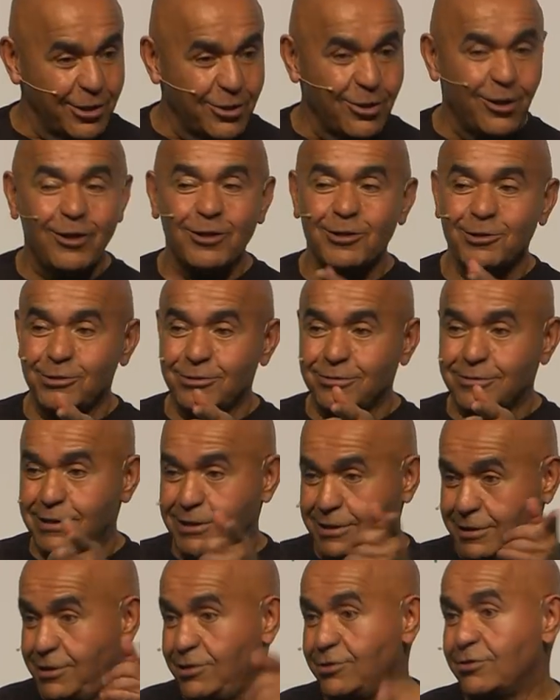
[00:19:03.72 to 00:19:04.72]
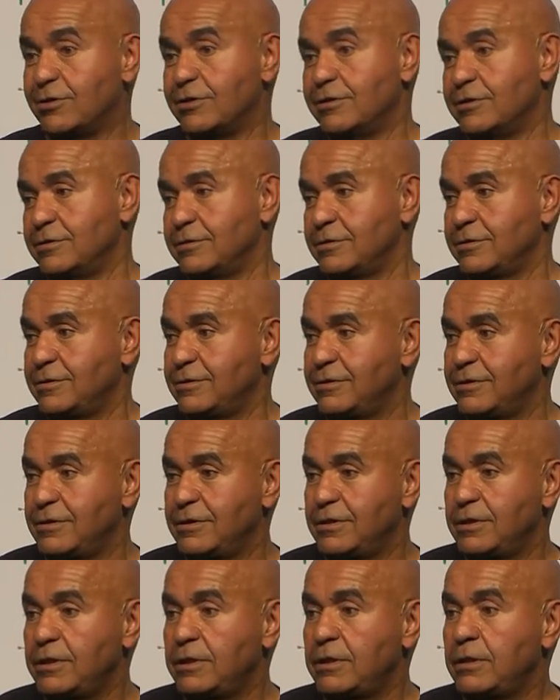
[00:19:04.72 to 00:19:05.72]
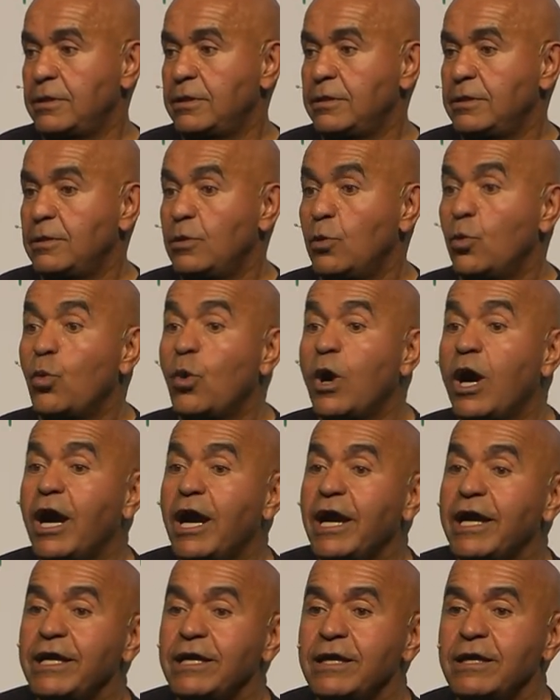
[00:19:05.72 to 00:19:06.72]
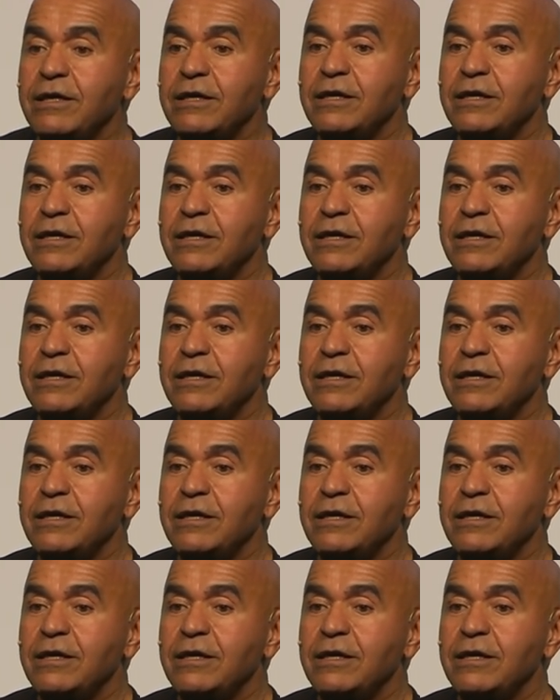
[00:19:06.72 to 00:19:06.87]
call you a hero. Why?